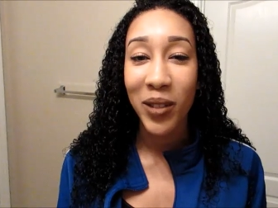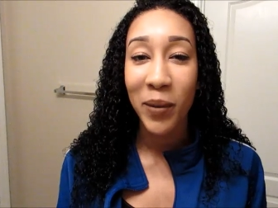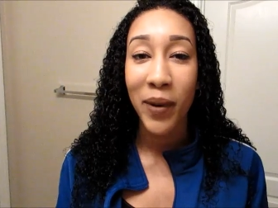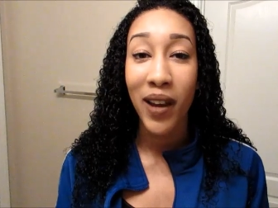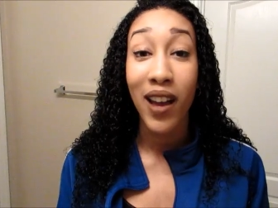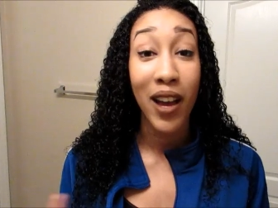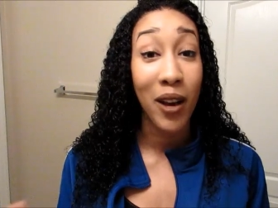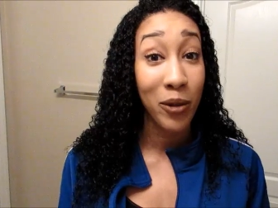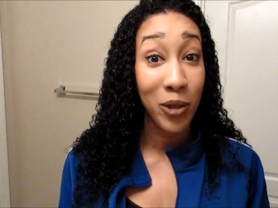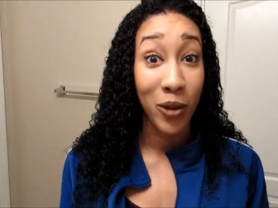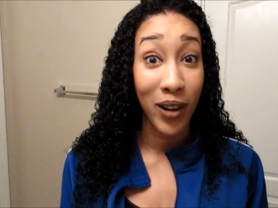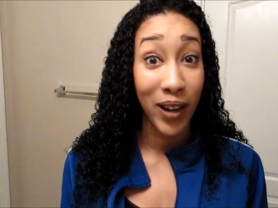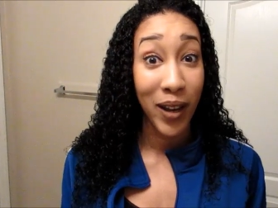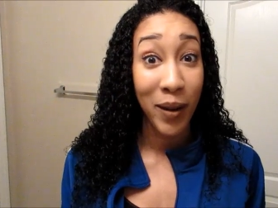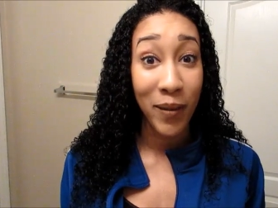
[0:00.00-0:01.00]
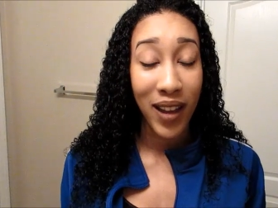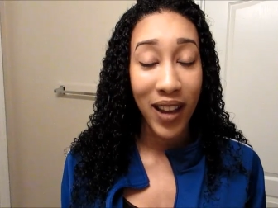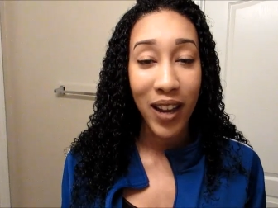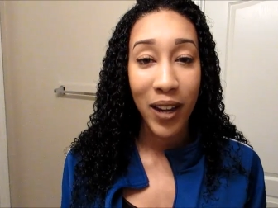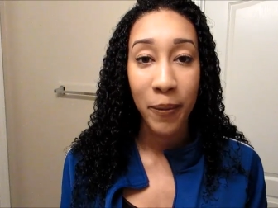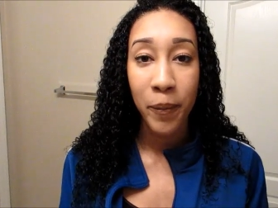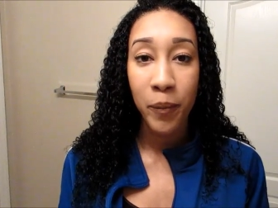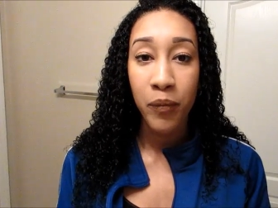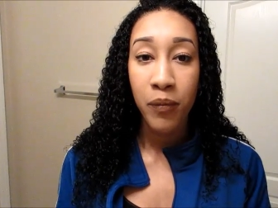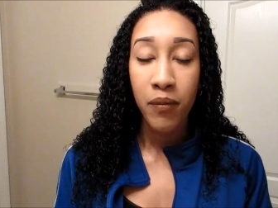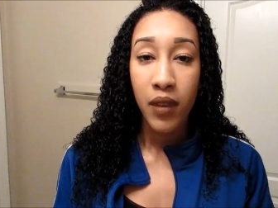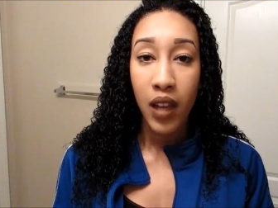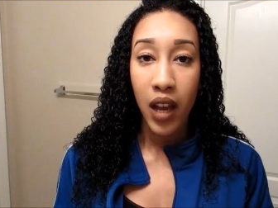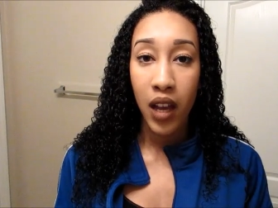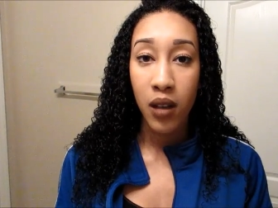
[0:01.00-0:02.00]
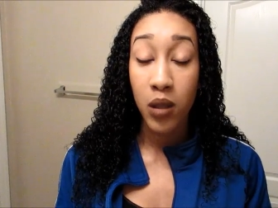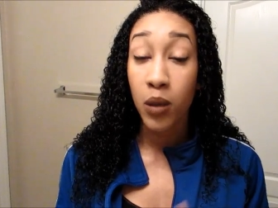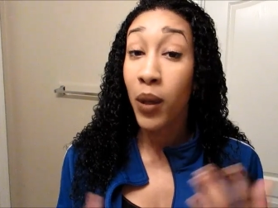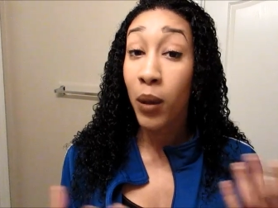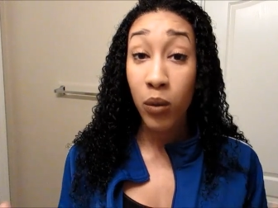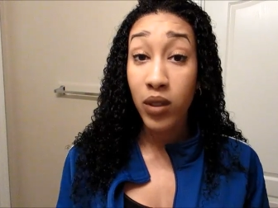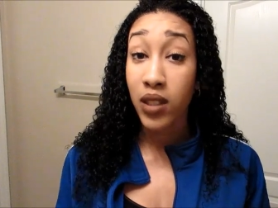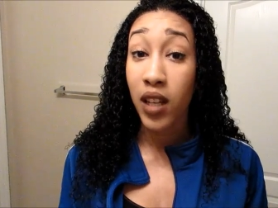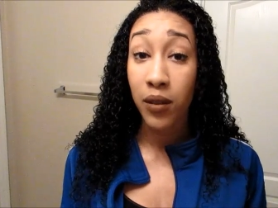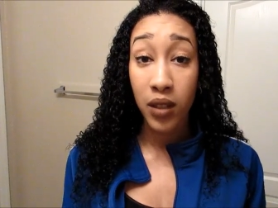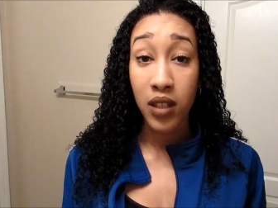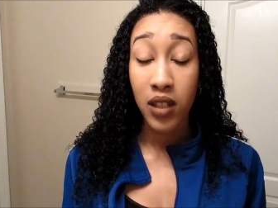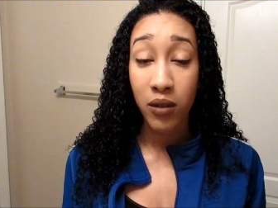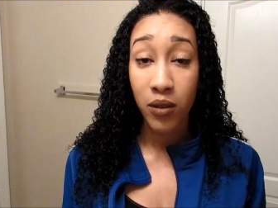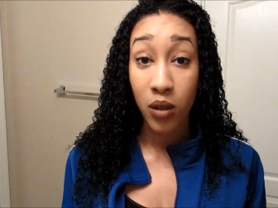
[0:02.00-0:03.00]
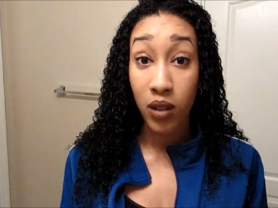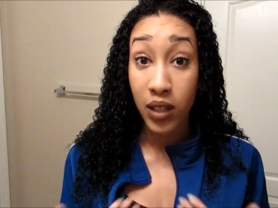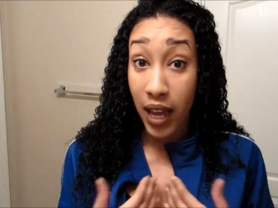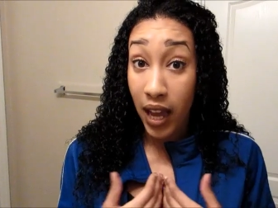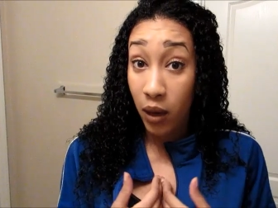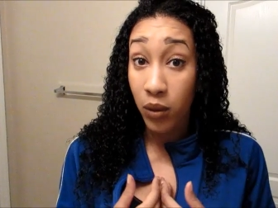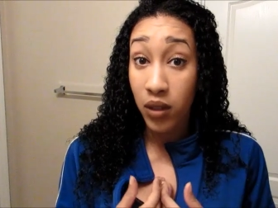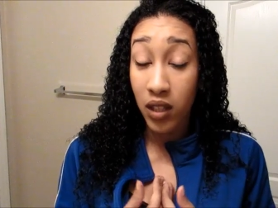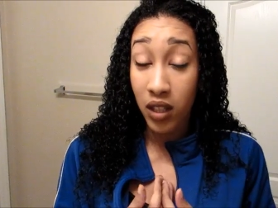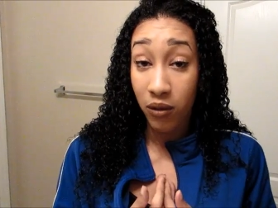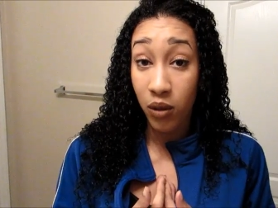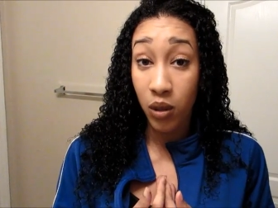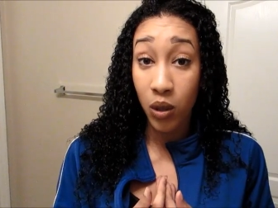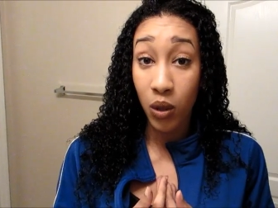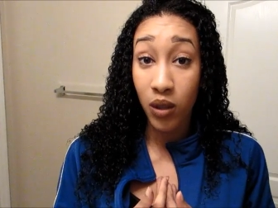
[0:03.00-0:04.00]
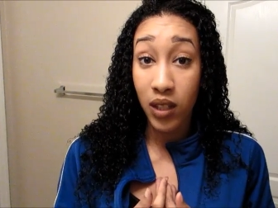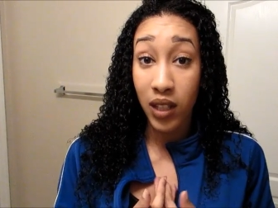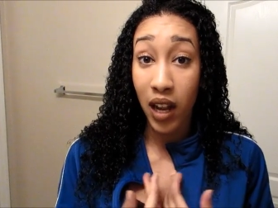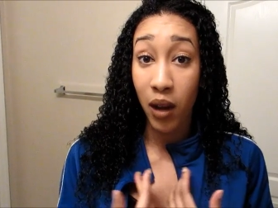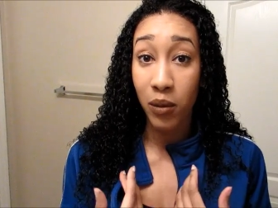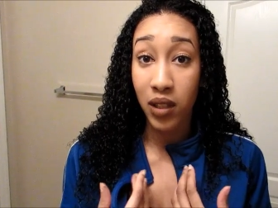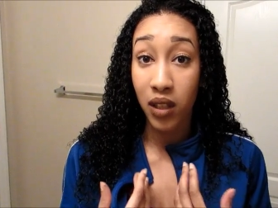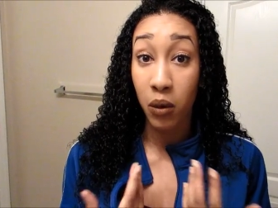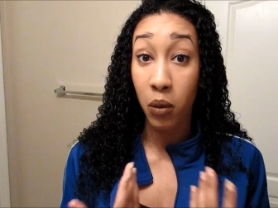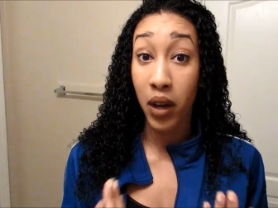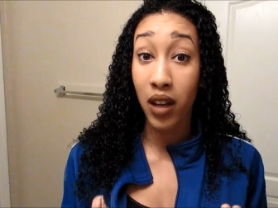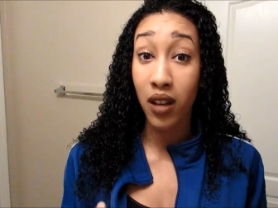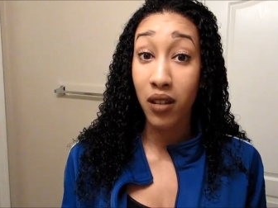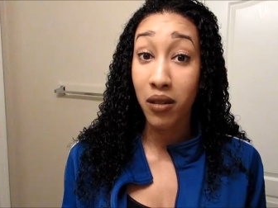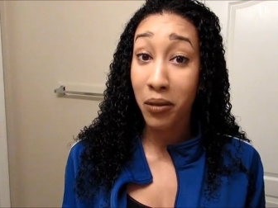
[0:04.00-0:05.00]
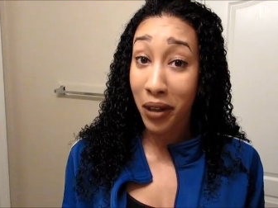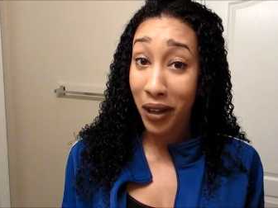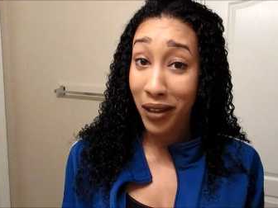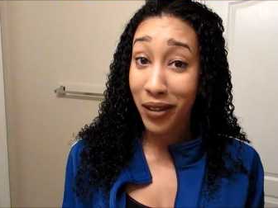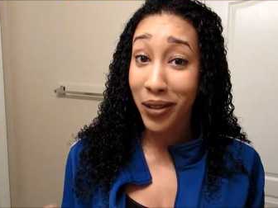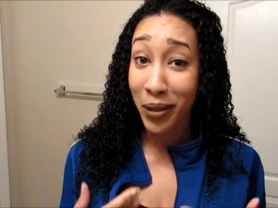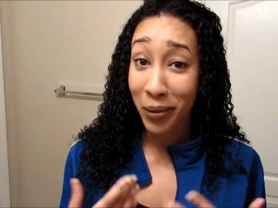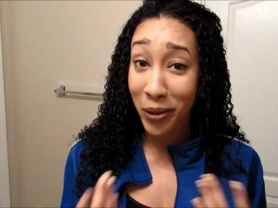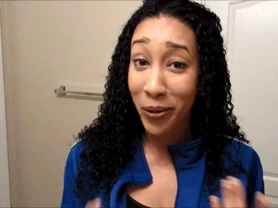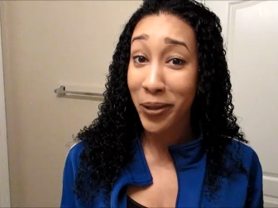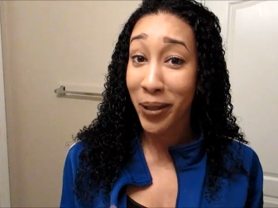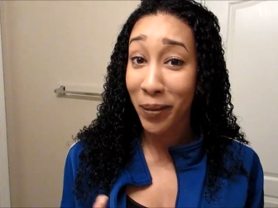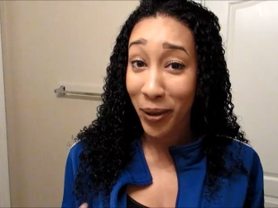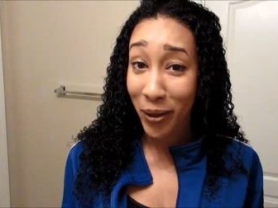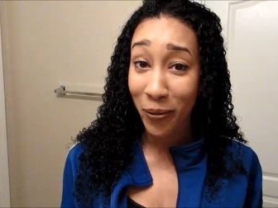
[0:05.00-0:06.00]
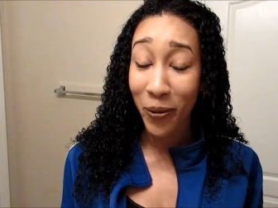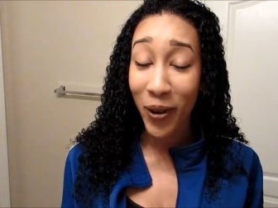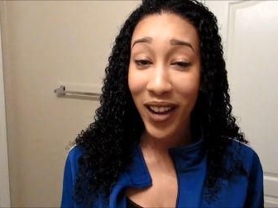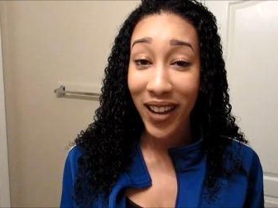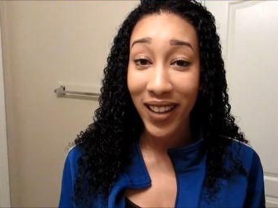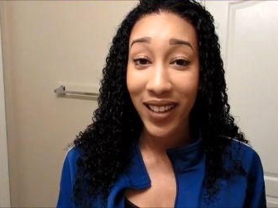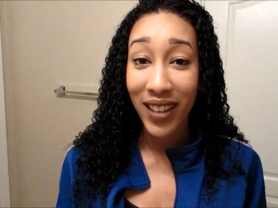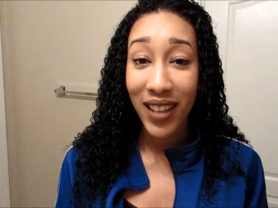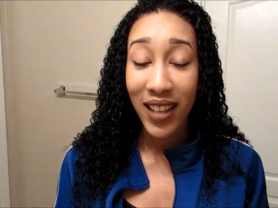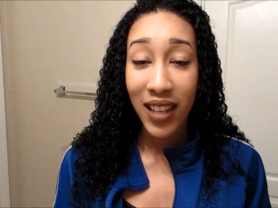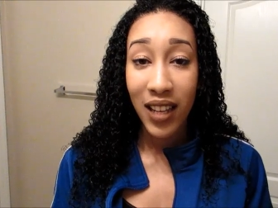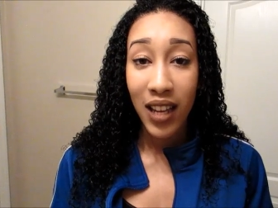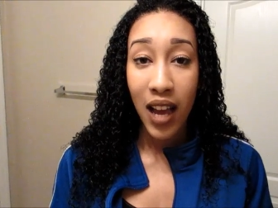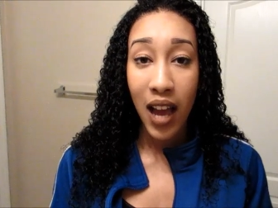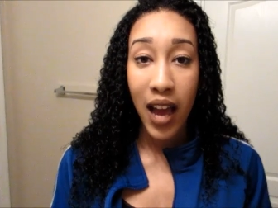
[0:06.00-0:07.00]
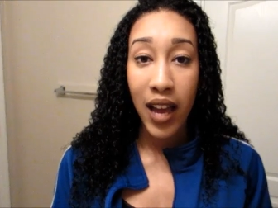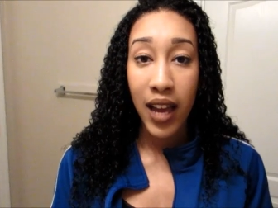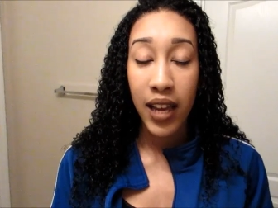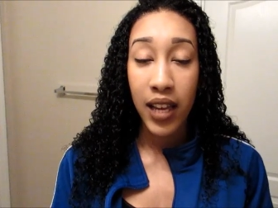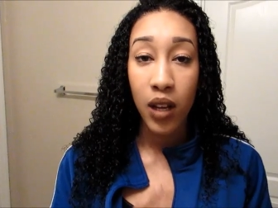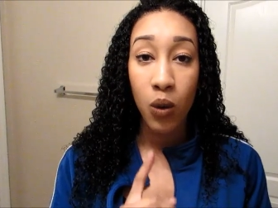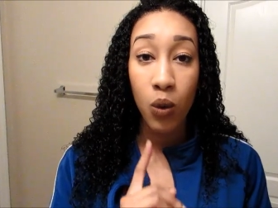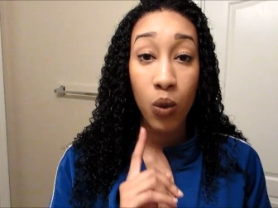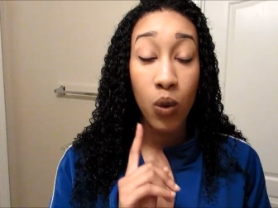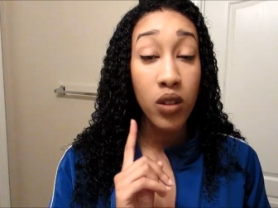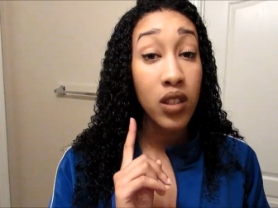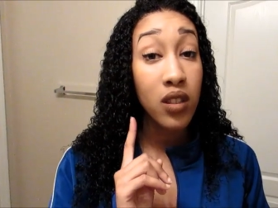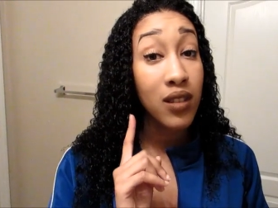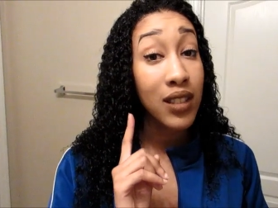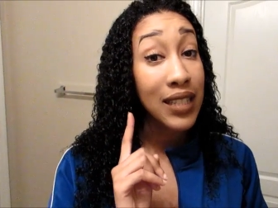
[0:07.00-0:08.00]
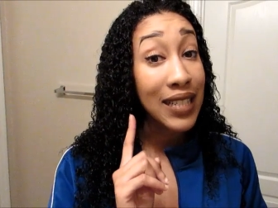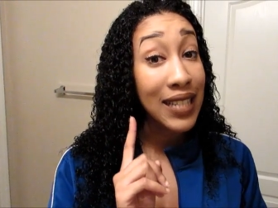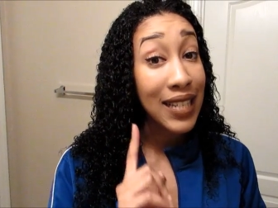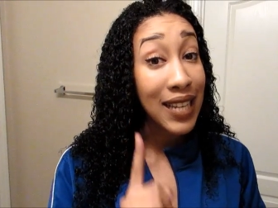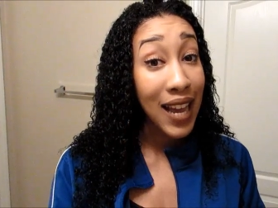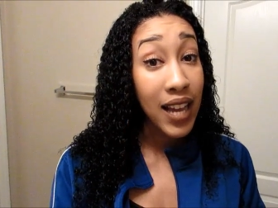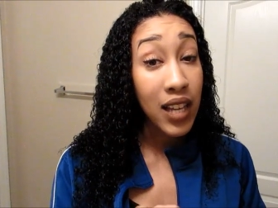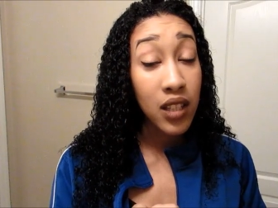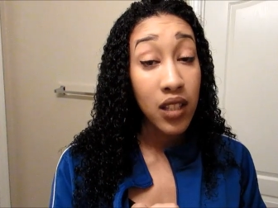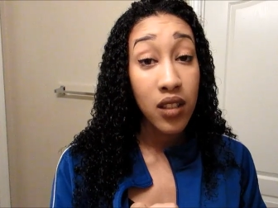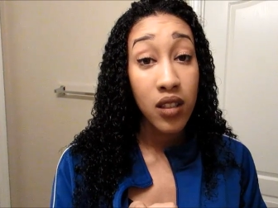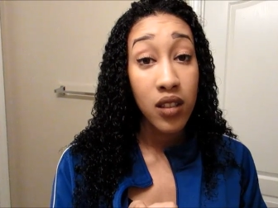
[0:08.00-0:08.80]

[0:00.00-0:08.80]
about how I was growing out my hair. So people were definitely seeing results. I was seeing results, and I was like, wow, okay, so I'm doing something right. I also did not